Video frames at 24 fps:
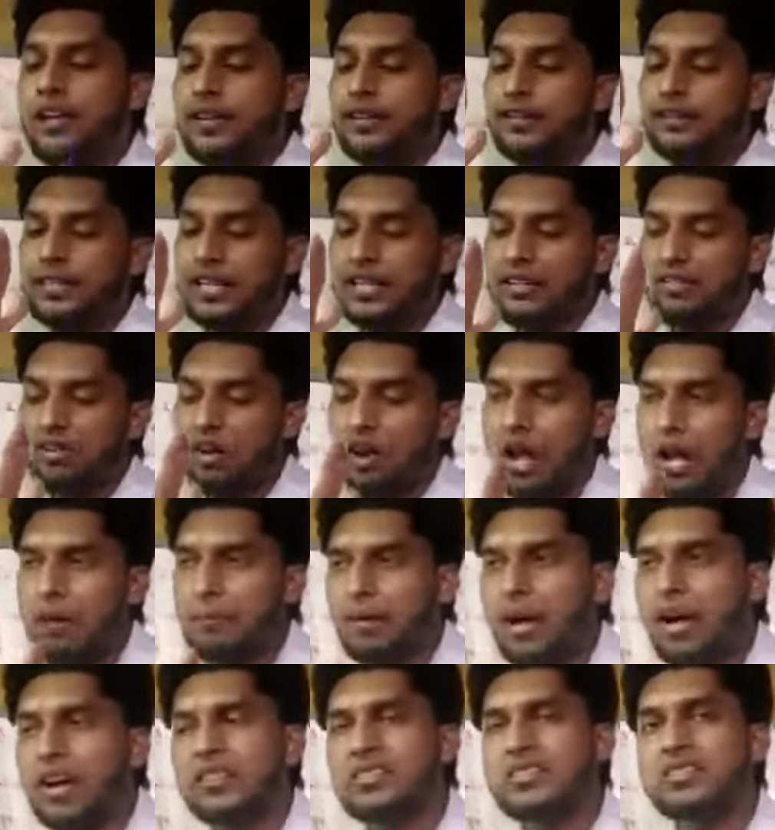the
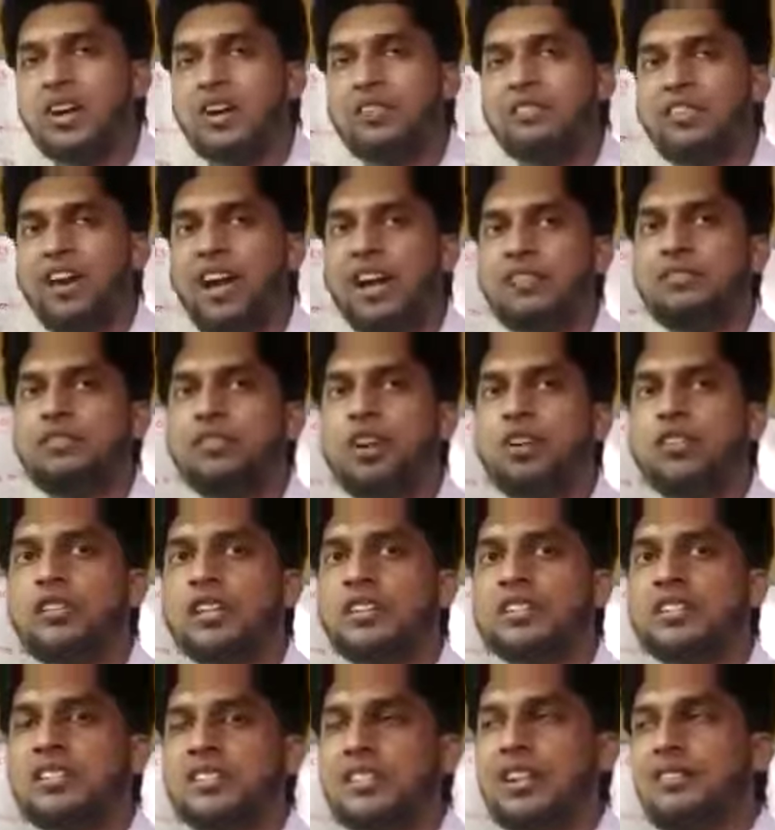dramas of unwanted
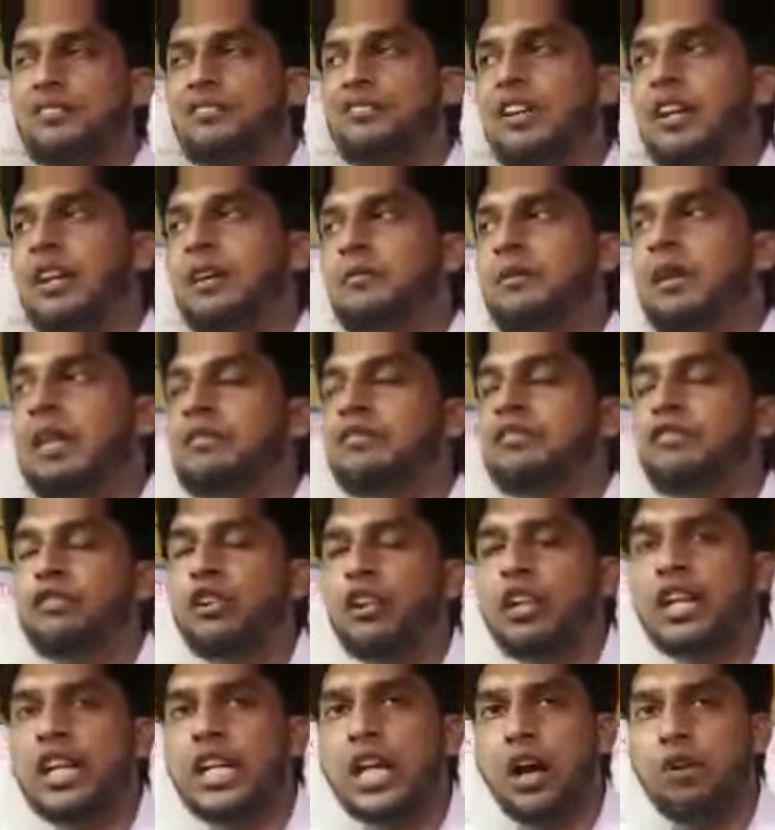stuff will be fully
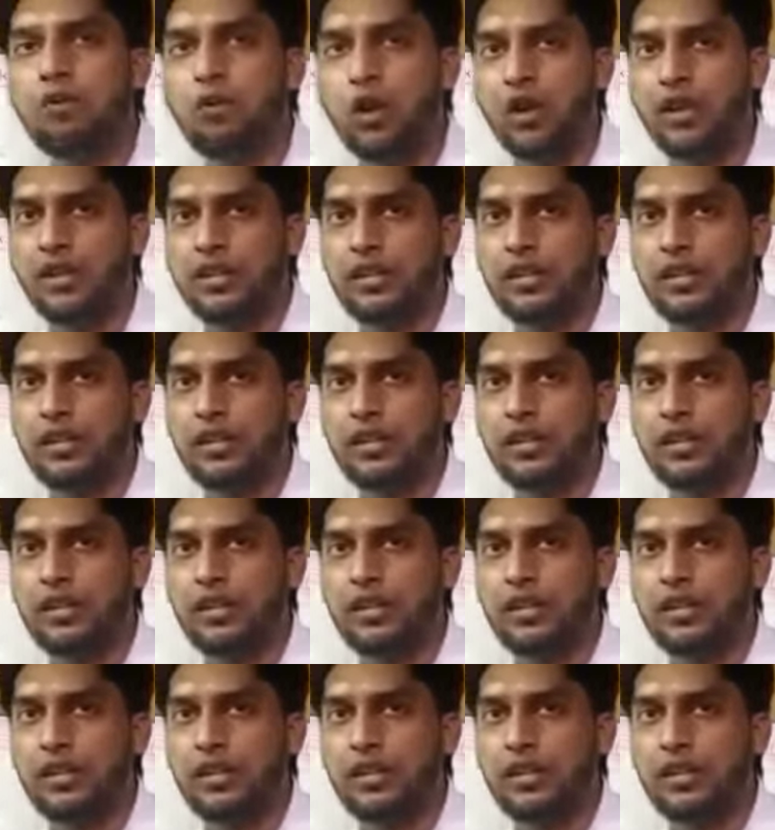avoided,